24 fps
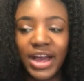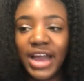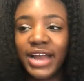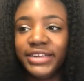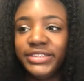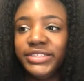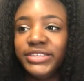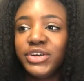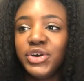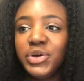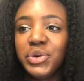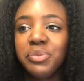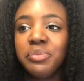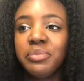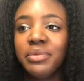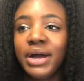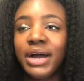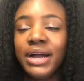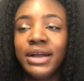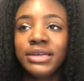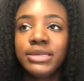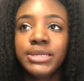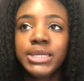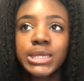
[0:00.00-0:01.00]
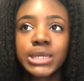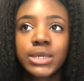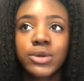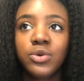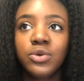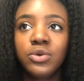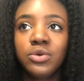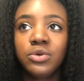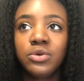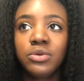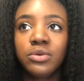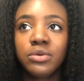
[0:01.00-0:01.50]
I know my
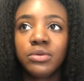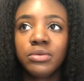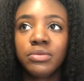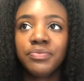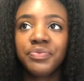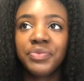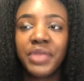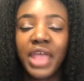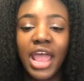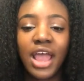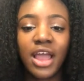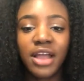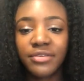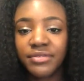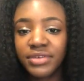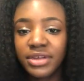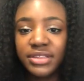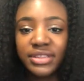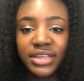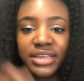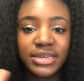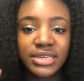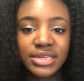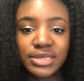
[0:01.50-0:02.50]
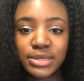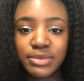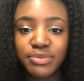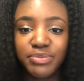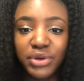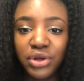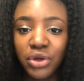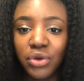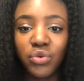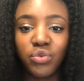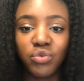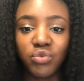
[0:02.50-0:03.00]
school, everything is
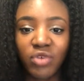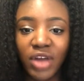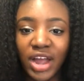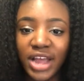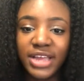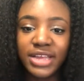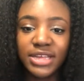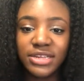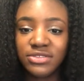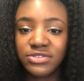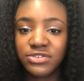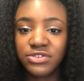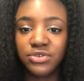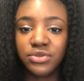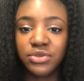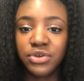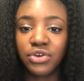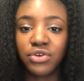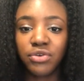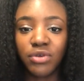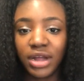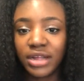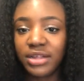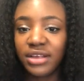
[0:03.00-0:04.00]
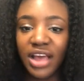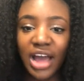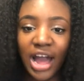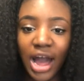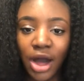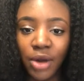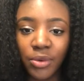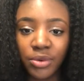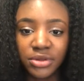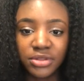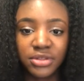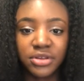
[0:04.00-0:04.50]
built right into the credit hour.